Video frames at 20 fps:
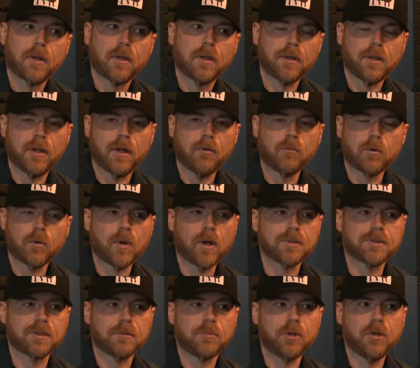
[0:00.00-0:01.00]
you know, we're
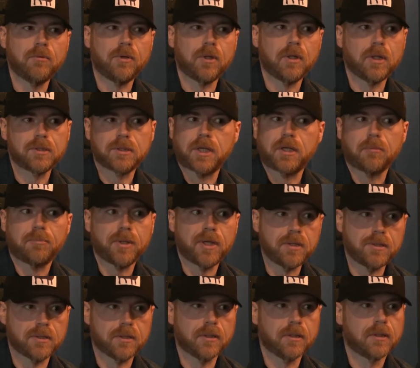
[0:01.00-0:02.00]
watching a movie, let's get a
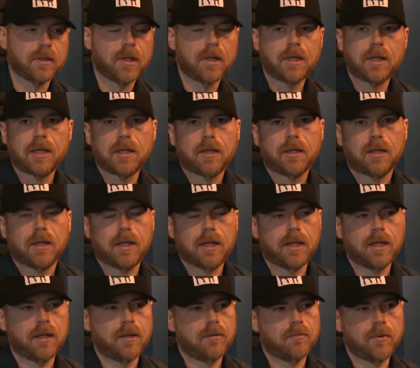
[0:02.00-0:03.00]
pizza. Yeah.
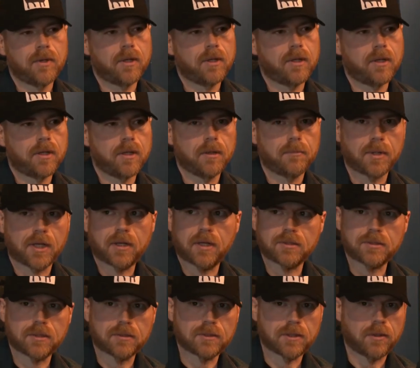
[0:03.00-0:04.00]
And we,
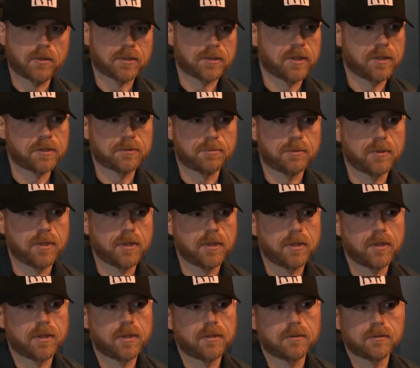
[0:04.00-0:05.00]
because it's so accessible
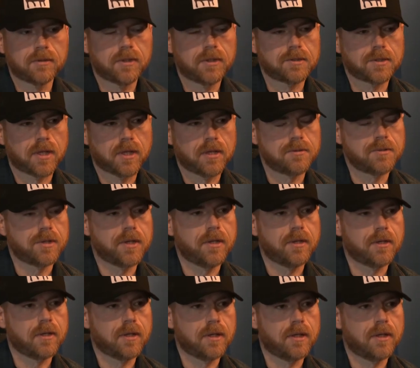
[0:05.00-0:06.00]
here in this country.
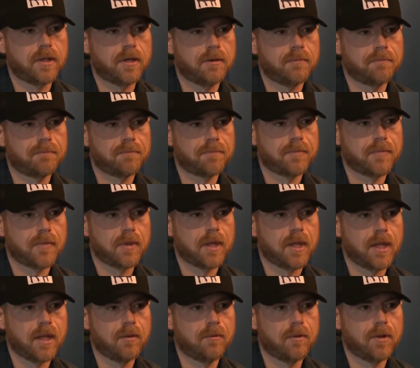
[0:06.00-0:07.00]
Um, well,
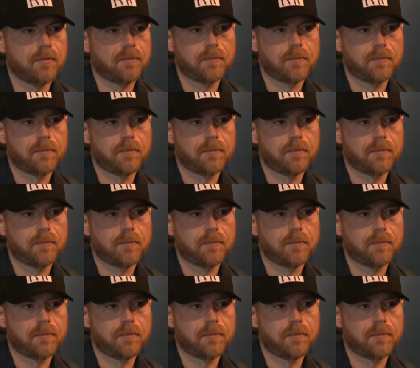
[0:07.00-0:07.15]
well, anyway,